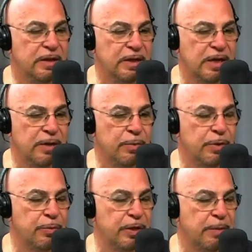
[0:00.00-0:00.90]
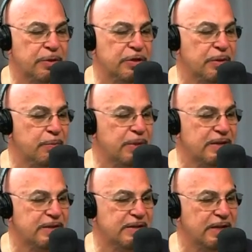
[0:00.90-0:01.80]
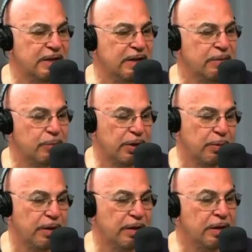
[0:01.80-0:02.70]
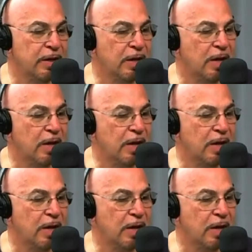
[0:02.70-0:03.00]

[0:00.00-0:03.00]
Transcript: like I don't want to bring up the term PC, but I will.